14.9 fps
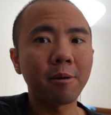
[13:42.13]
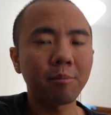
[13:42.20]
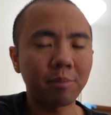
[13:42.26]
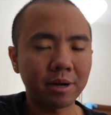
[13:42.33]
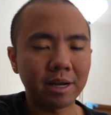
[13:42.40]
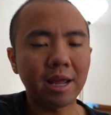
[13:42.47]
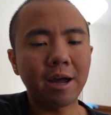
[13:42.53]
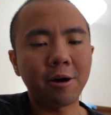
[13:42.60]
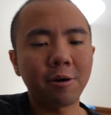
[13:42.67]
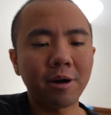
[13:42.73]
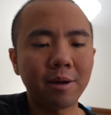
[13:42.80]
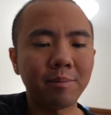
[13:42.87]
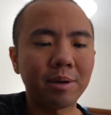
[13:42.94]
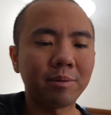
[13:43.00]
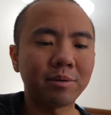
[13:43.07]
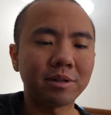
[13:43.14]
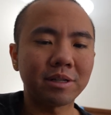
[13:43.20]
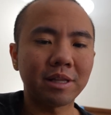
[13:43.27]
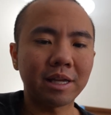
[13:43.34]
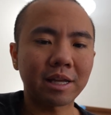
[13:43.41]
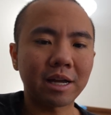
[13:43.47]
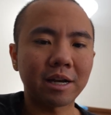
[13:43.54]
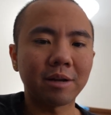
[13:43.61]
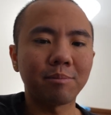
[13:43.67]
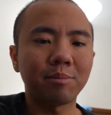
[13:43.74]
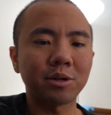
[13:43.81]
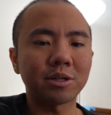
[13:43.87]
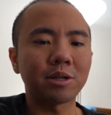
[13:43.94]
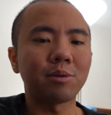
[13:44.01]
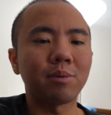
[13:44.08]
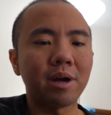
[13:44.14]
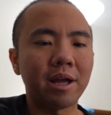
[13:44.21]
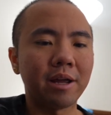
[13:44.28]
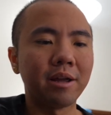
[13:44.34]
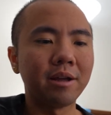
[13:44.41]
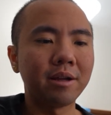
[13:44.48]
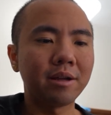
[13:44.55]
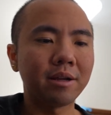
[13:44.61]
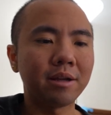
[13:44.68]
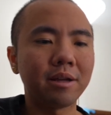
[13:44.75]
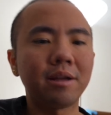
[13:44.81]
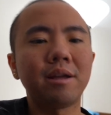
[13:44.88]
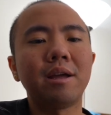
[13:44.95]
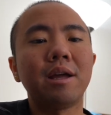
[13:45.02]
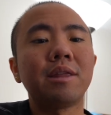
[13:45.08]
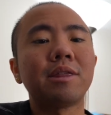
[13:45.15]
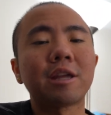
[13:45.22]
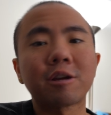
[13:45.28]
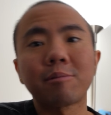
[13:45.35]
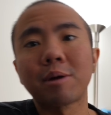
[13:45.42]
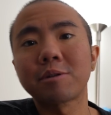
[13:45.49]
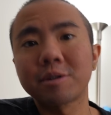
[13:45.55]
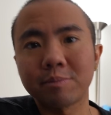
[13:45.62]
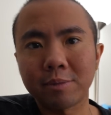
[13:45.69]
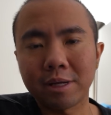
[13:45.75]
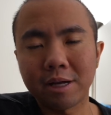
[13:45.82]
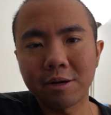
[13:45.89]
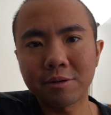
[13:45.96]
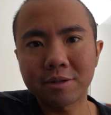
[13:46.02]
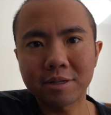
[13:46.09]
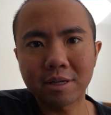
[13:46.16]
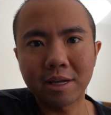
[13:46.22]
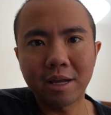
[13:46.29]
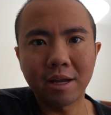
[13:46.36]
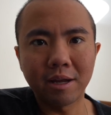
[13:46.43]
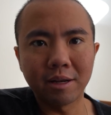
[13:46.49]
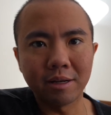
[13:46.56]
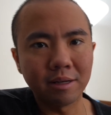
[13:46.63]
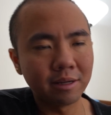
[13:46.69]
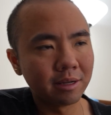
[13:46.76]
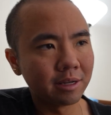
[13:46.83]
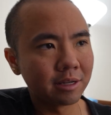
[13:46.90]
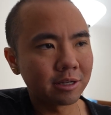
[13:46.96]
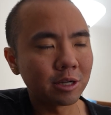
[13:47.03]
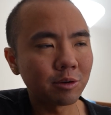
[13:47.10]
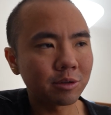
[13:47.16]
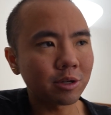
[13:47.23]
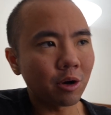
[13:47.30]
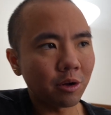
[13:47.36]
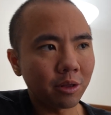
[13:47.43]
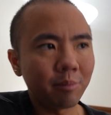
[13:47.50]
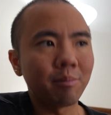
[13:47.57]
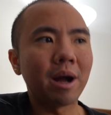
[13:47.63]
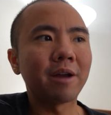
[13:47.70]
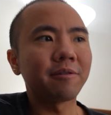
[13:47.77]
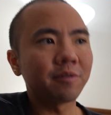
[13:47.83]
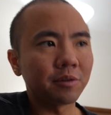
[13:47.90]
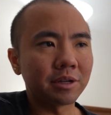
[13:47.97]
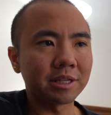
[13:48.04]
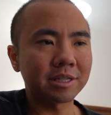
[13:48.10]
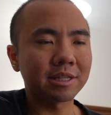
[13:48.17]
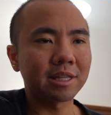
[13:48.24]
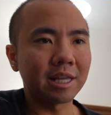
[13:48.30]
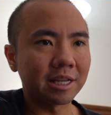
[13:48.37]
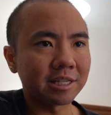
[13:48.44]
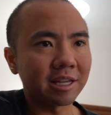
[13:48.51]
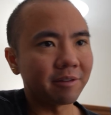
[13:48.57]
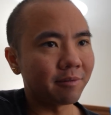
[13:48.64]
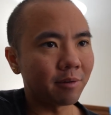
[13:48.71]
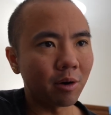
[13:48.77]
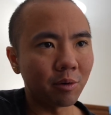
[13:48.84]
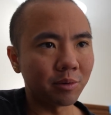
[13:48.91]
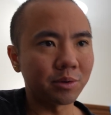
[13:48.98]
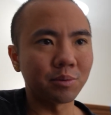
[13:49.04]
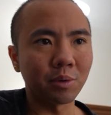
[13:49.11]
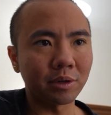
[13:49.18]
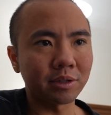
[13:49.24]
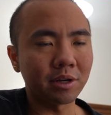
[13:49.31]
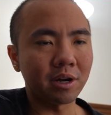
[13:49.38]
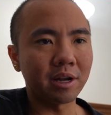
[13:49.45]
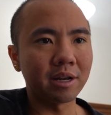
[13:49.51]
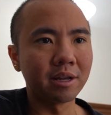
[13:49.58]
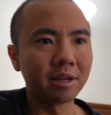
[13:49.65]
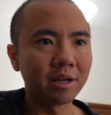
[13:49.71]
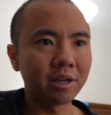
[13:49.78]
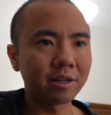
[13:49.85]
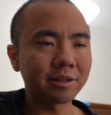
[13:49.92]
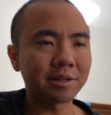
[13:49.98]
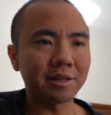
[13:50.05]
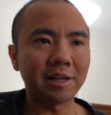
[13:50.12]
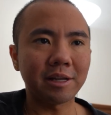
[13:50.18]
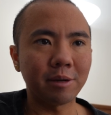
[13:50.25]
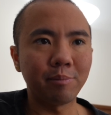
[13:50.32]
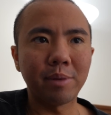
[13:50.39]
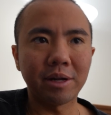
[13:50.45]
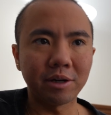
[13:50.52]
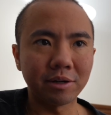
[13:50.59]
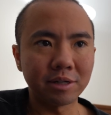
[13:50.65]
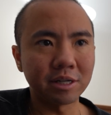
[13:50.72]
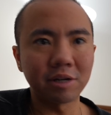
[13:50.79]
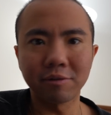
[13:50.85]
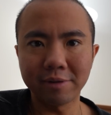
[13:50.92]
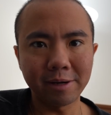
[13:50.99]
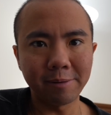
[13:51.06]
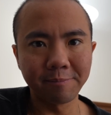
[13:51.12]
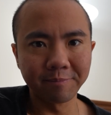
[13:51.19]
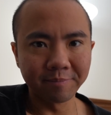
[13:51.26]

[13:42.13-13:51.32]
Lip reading: But now I'm able to like kind of push it away and think about something else, and use all the mindfulness things I've always worked on to like a better degree.